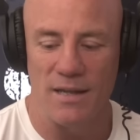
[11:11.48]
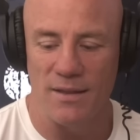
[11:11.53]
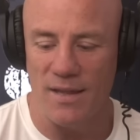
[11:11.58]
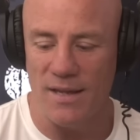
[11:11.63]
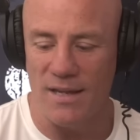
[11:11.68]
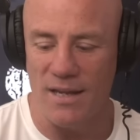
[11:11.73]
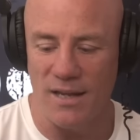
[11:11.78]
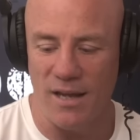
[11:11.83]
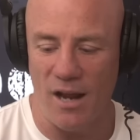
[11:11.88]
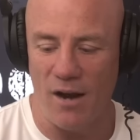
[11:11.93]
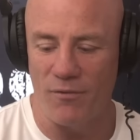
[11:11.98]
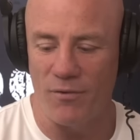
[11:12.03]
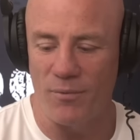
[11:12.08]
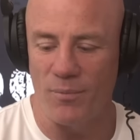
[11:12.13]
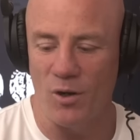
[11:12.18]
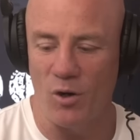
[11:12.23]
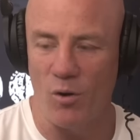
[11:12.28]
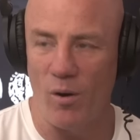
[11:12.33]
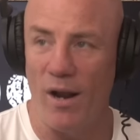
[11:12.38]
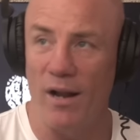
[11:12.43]
Then you go
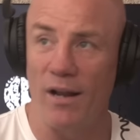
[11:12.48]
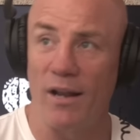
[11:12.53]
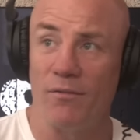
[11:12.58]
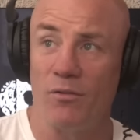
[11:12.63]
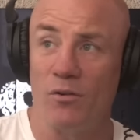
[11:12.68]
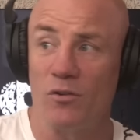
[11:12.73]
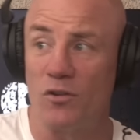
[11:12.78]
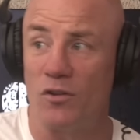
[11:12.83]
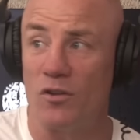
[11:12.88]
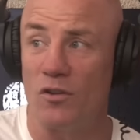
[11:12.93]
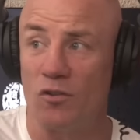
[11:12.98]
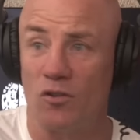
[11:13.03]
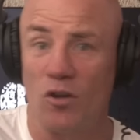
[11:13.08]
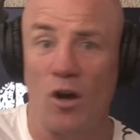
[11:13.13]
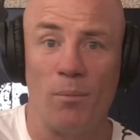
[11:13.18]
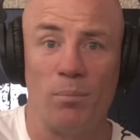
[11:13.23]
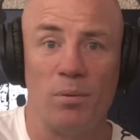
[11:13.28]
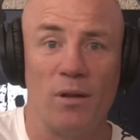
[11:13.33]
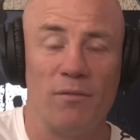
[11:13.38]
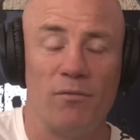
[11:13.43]
from the ground level to the
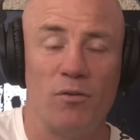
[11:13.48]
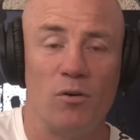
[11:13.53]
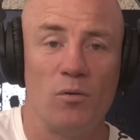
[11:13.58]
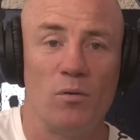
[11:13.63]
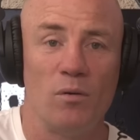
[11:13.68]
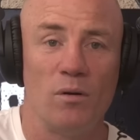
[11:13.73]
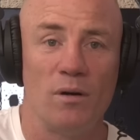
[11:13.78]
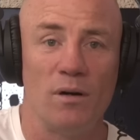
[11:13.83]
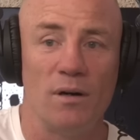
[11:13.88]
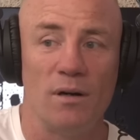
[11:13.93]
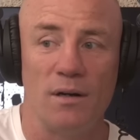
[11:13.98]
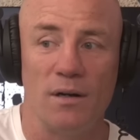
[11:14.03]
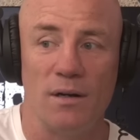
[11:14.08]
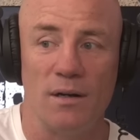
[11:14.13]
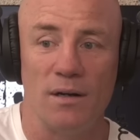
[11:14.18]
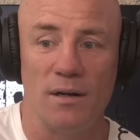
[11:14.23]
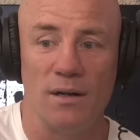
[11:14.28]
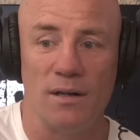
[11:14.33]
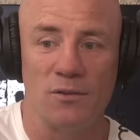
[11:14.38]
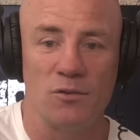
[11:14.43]
top level.
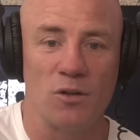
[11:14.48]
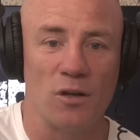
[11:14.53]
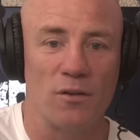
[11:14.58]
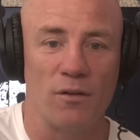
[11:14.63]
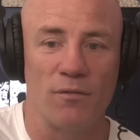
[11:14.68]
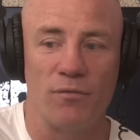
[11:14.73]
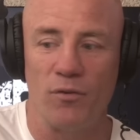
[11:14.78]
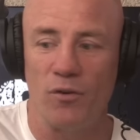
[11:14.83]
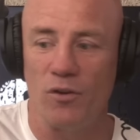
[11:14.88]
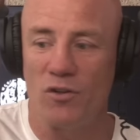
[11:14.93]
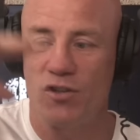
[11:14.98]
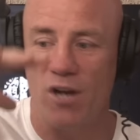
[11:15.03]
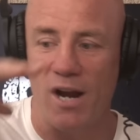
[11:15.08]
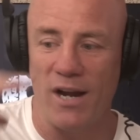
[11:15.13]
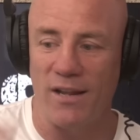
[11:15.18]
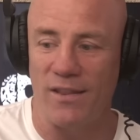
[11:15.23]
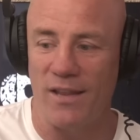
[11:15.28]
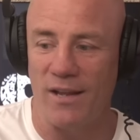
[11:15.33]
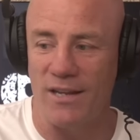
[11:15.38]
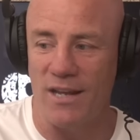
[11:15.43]
It's like the food
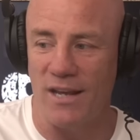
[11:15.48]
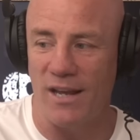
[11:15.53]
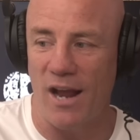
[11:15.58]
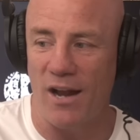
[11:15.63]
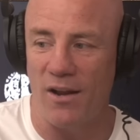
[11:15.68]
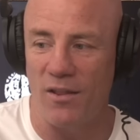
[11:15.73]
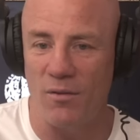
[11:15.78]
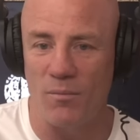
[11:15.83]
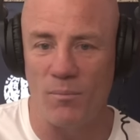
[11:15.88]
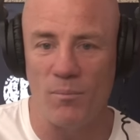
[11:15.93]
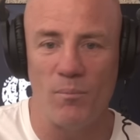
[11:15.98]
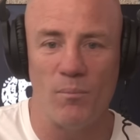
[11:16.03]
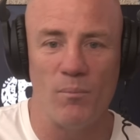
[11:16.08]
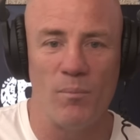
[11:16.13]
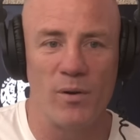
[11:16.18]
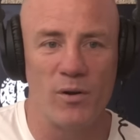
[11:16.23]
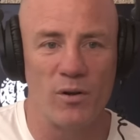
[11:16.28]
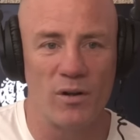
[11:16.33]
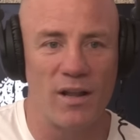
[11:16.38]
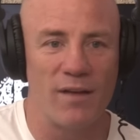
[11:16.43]
chain, and then you get to the
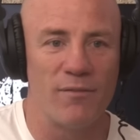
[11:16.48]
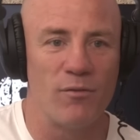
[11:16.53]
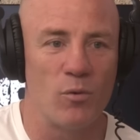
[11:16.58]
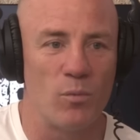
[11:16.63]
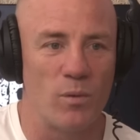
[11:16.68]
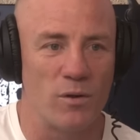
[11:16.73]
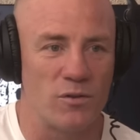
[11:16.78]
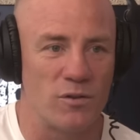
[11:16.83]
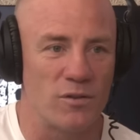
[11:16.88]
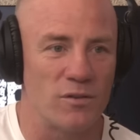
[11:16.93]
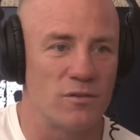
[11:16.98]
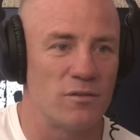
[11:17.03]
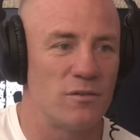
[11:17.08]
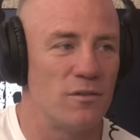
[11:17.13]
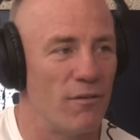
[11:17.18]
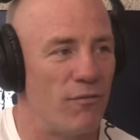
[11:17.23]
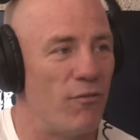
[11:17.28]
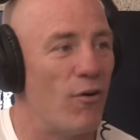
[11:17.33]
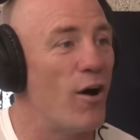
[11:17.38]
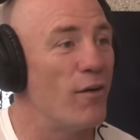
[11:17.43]
middle level, which is
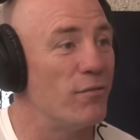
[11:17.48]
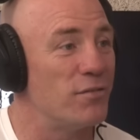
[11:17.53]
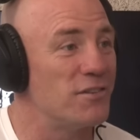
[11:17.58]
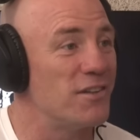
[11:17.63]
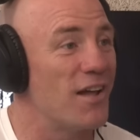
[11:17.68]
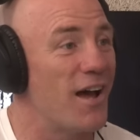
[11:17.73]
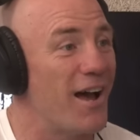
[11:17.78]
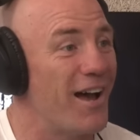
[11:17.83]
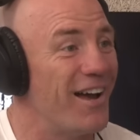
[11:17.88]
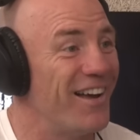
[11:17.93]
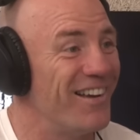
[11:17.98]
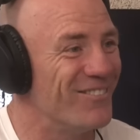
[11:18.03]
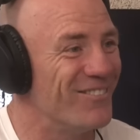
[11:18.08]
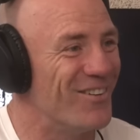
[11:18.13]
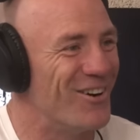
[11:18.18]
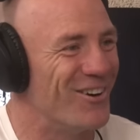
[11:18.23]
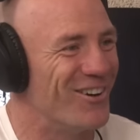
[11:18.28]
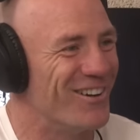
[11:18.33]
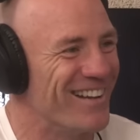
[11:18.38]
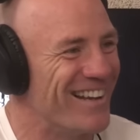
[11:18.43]
the five star,
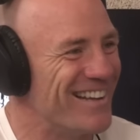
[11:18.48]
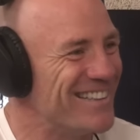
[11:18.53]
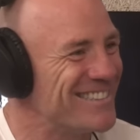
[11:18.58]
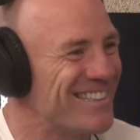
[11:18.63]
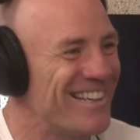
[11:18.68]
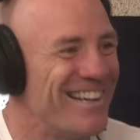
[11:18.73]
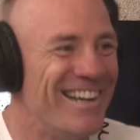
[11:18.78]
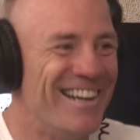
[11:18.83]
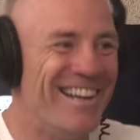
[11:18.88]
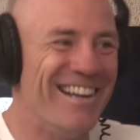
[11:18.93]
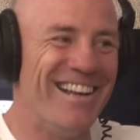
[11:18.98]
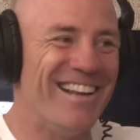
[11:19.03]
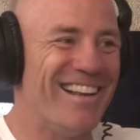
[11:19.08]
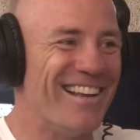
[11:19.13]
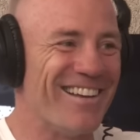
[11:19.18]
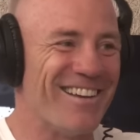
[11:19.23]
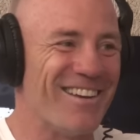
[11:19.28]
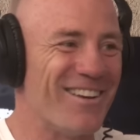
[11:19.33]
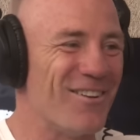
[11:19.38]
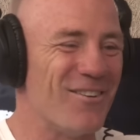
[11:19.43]
more or less.
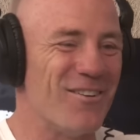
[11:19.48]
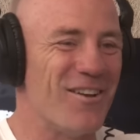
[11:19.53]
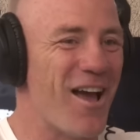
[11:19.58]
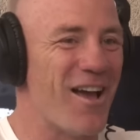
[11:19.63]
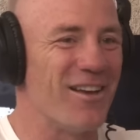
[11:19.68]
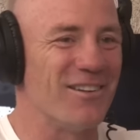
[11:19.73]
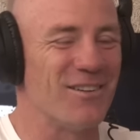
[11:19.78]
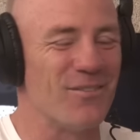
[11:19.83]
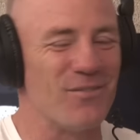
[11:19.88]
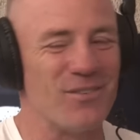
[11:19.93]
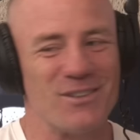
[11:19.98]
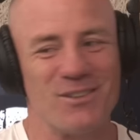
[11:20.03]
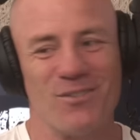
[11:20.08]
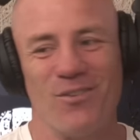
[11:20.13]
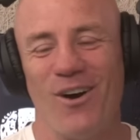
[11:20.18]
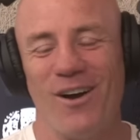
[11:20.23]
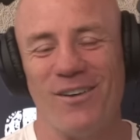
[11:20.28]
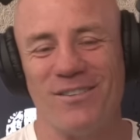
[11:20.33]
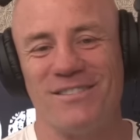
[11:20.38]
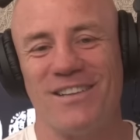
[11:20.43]
Yeah. Who knows if it's
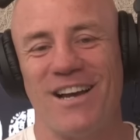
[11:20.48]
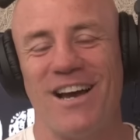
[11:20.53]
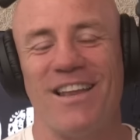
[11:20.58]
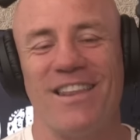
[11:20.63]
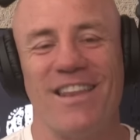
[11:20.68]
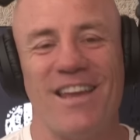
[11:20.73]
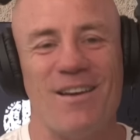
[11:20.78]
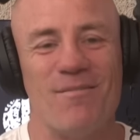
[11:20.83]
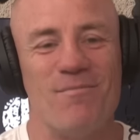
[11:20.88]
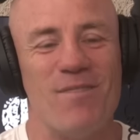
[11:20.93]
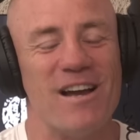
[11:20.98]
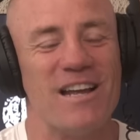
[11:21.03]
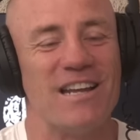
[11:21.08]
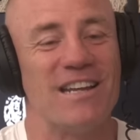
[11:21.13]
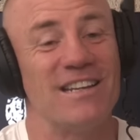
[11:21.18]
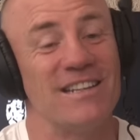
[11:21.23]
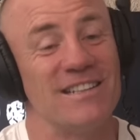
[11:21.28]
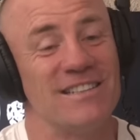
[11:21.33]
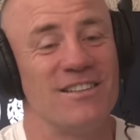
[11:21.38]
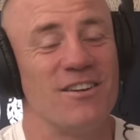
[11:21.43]
five star there, but
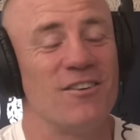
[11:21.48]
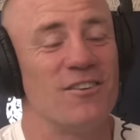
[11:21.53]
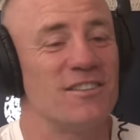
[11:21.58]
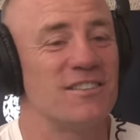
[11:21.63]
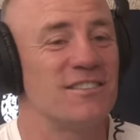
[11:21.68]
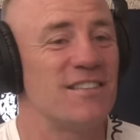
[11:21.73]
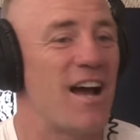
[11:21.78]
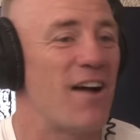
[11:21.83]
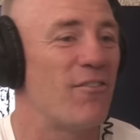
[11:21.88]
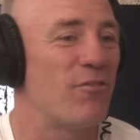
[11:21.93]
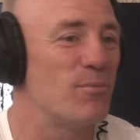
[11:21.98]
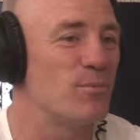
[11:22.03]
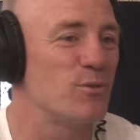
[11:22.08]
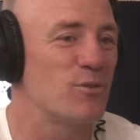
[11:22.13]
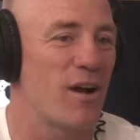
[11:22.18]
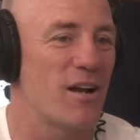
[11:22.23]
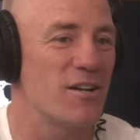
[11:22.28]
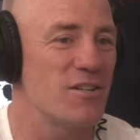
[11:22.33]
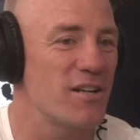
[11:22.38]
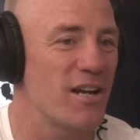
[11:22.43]
you got to start from
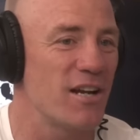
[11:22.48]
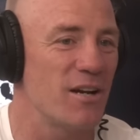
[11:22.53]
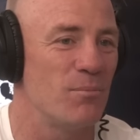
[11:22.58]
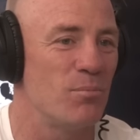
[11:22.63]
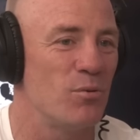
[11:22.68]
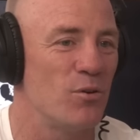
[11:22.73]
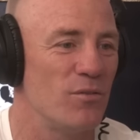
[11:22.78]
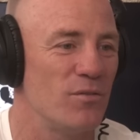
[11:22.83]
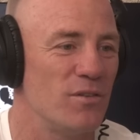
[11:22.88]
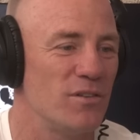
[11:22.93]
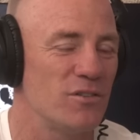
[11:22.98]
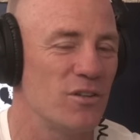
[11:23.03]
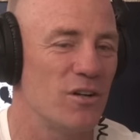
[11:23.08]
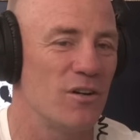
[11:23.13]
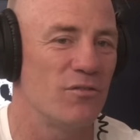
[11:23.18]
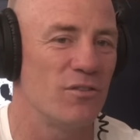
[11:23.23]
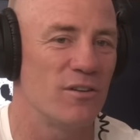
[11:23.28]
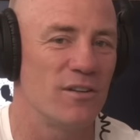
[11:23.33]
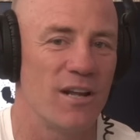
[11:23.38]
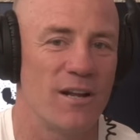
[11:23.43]
scratch again and prove
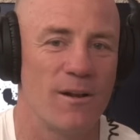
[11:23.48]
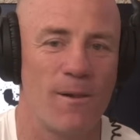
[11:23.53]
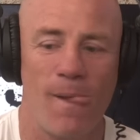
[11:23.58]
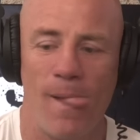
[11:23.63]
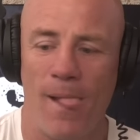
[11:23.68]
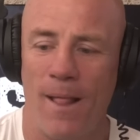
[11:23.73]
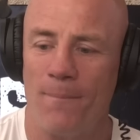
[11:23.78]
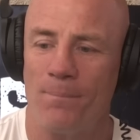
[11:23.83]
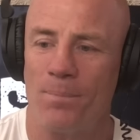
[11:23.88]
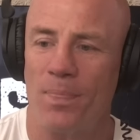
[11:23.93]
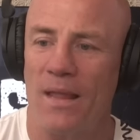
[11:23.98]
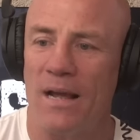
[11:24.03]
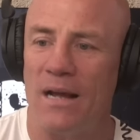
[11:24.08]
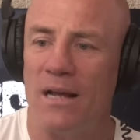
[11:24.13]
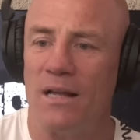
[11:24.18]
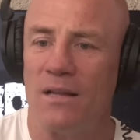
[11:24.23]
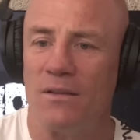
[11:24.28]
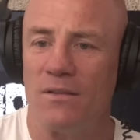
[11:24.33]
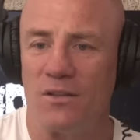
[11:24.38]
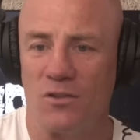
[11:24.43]
yourself. And then
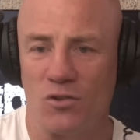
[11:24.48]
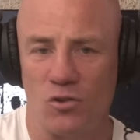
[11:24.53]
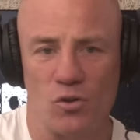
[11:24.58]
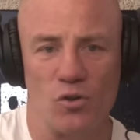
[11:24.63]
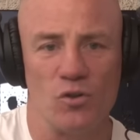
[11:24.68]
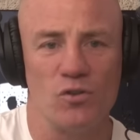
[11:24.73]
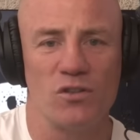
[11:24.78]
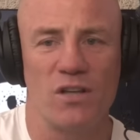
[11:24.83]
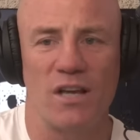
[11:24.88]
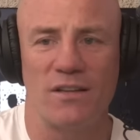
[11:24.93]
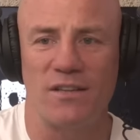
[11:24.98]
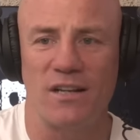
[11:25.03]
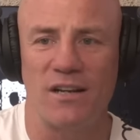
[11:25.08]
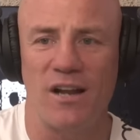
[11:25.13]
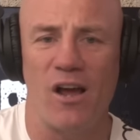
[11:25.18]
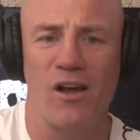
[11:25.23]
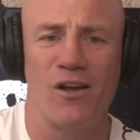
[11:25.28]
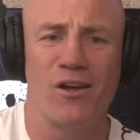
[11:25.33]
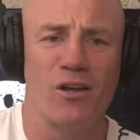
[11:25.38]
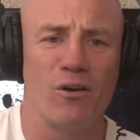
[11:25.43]
the screws get to
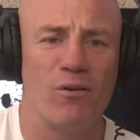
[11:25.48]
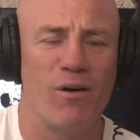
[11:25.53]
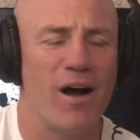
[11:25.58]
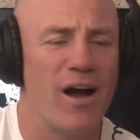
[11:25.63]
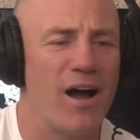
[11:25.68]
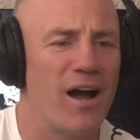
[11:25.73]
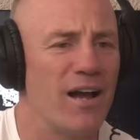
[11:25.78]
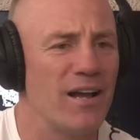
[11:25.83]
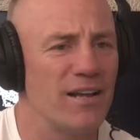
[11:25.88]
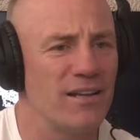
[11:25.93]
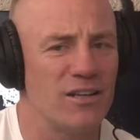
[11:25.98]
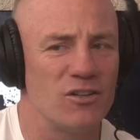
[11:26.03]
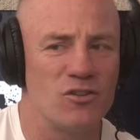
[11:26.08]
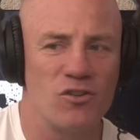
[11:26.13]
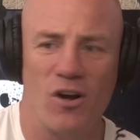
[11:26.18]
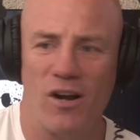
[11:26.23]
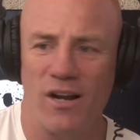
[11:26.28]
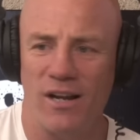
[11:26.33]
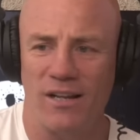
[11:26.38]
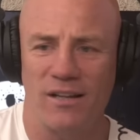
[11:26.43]
know who you are, and you
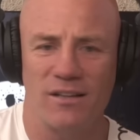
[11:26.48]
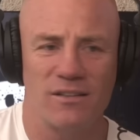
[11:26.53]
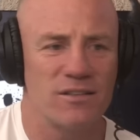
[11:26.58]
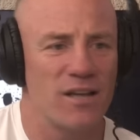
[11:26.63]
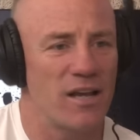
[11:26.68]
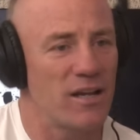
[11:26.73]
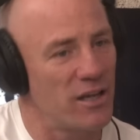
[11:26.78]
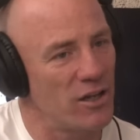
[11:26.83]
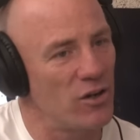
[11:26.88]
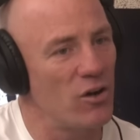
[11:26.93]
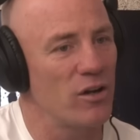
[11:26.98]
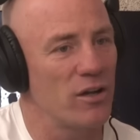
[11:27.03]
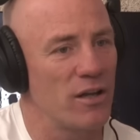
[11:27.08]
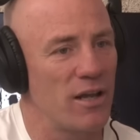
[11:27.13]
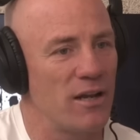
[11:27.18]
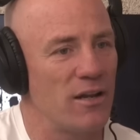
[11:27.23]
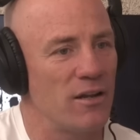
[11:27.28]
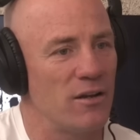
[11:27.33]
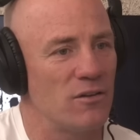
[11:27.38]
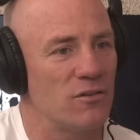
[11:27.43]
try and say, "Can I
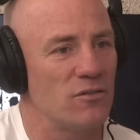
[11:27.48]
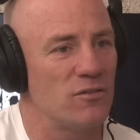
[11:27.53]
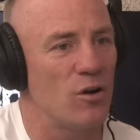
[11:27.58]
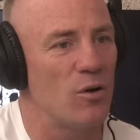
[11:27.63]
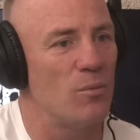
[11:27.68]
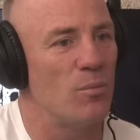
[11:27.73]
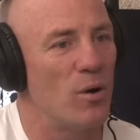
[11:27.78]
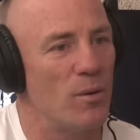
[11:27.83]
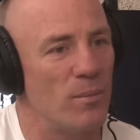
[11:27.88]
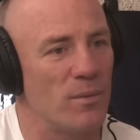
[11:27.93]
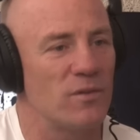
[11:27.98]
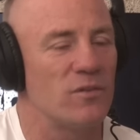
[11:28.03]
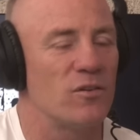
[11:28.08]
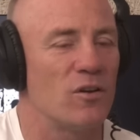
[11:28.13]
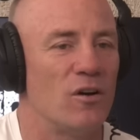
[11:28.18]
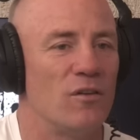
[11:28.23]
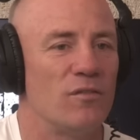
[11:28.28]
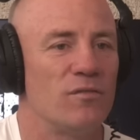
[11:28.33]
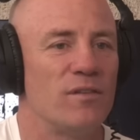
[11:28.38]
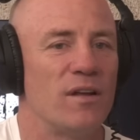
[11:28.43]
get in a cell by
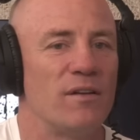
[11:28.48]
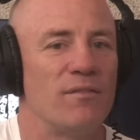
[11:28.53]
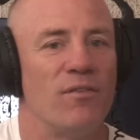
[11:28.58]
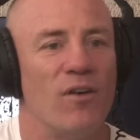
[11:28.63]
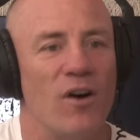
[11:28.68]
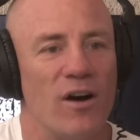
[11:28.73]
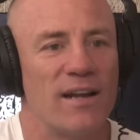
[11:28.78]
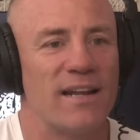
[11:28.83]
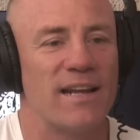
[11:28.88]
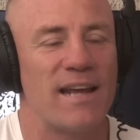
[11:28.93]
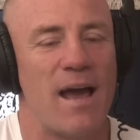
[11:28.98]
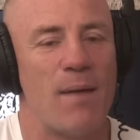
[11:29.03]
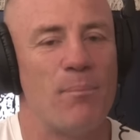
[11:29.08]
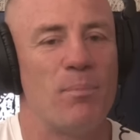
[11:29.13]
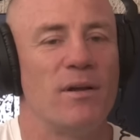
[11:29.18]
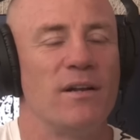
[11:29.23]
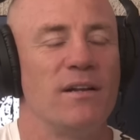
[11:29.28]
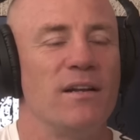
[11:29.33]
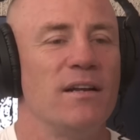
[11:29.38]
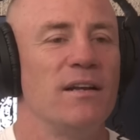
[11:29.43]
myself?" It finally
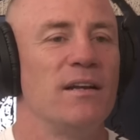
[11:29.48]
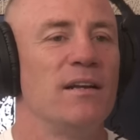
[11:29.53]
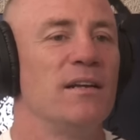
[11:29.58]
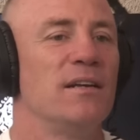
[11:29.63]
happened.